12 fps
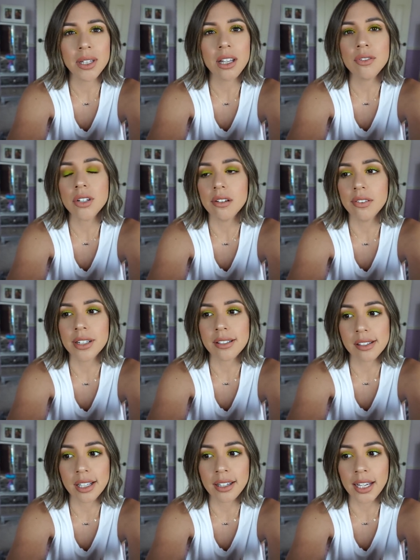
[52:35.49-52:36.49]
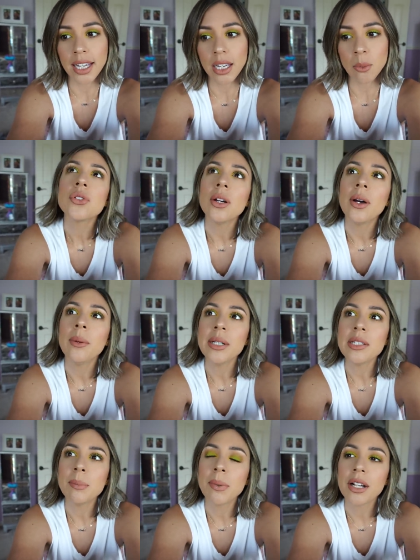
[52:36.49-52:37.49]
We left off on a Sunday. So I
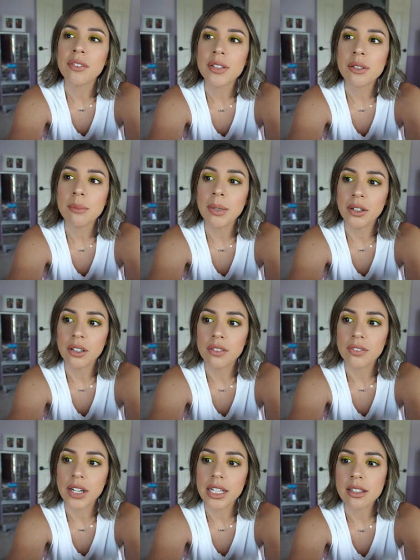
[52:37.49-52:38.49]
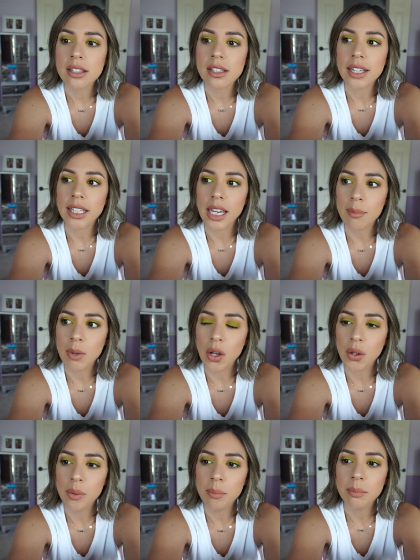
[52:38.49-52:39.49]
went to breakfast with my girlfriends. I came
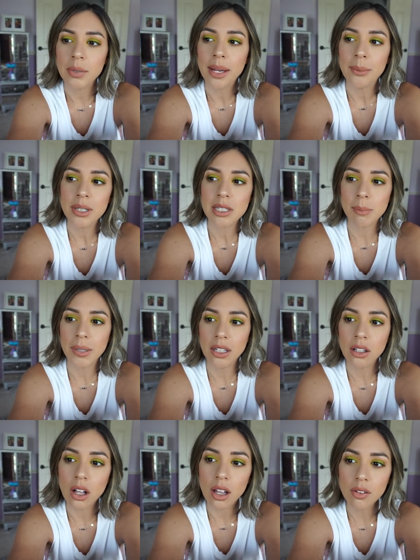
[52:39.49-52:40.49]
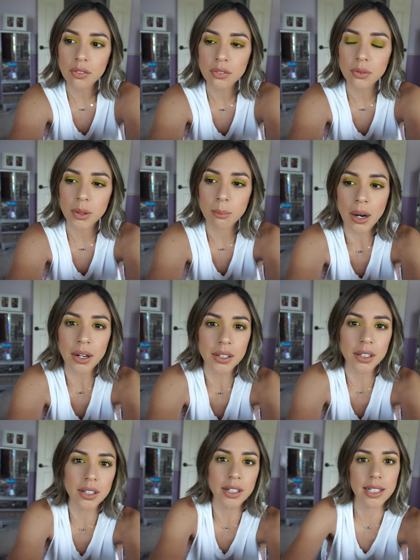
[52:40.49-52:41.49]
home. I went to play golf with
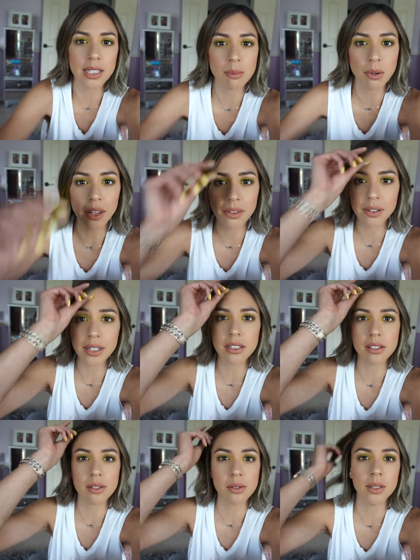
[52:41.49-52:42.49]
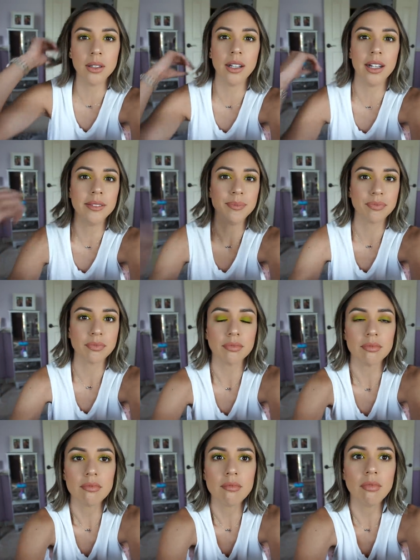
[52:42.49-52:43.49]
Parker, his brother, and sister-in-law.
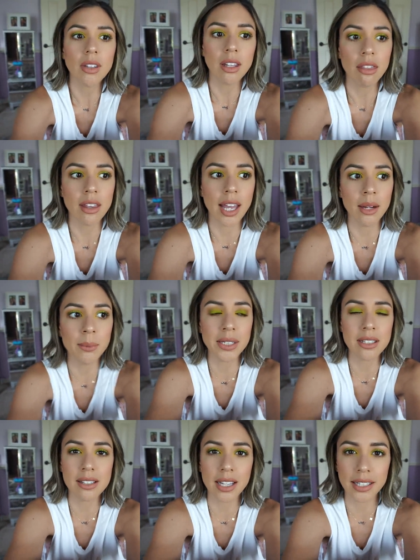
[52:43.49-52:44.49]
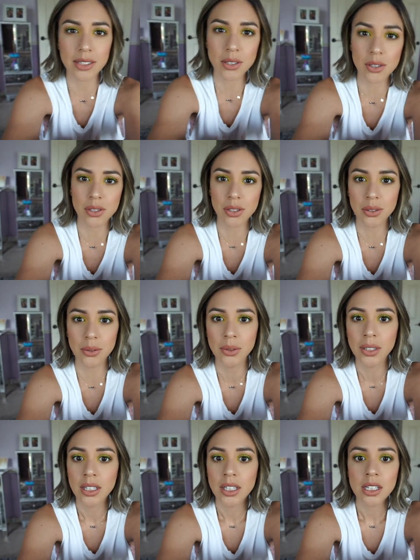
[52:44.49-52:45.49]
Then we decided to do
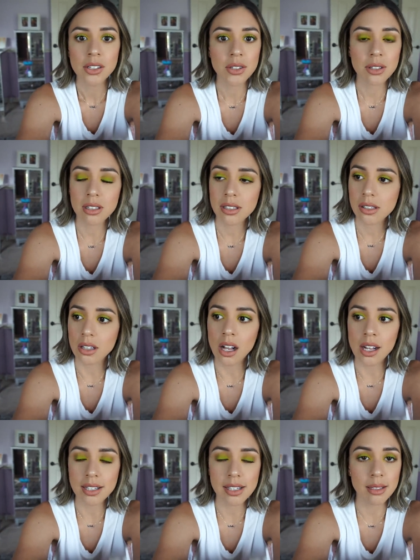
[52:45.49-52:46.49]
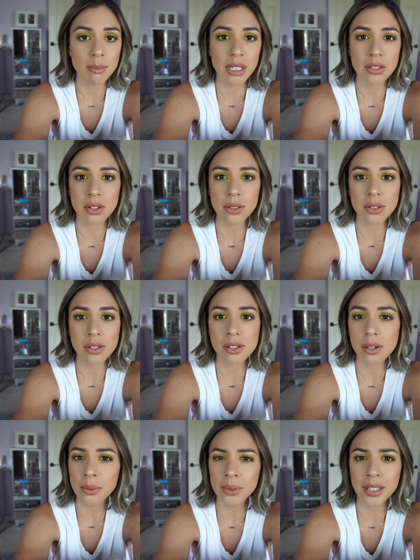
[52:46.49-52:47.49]
just this awesome
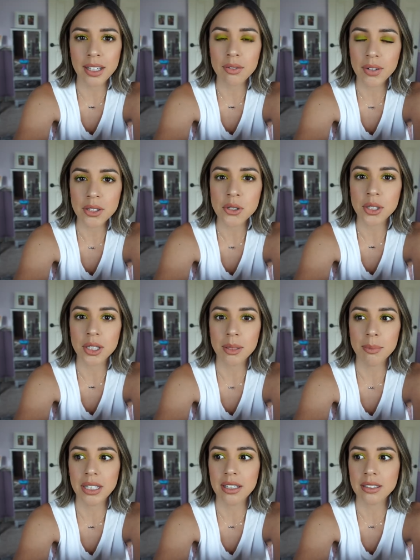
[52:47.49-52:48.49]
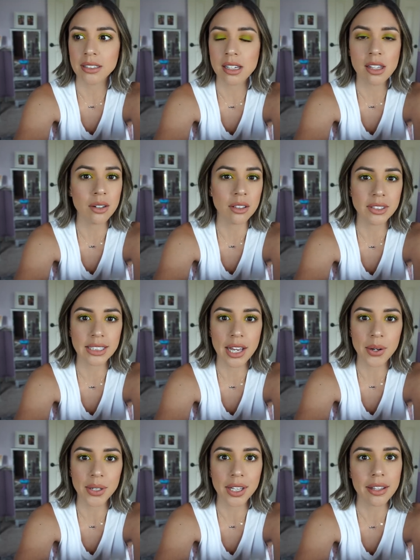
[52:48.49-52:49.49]
adults only adventure because neither of us
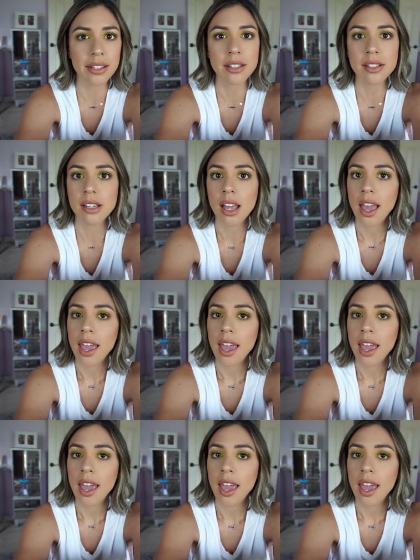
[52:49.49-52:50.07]
had our kids.